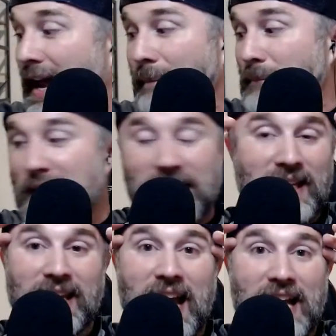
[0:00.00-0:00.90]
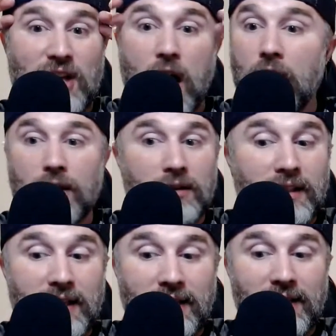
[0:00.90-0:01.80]
And make it as
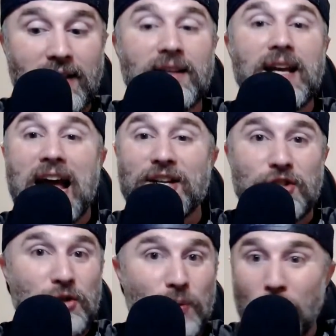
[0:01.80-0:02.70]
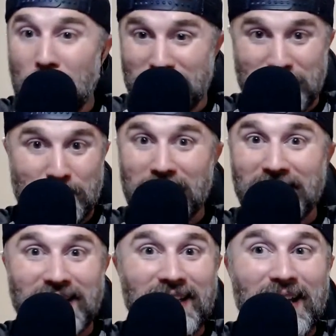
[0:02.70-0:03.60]
ugly as you want it to
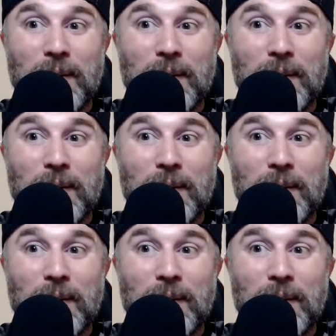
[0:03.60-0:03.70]
be,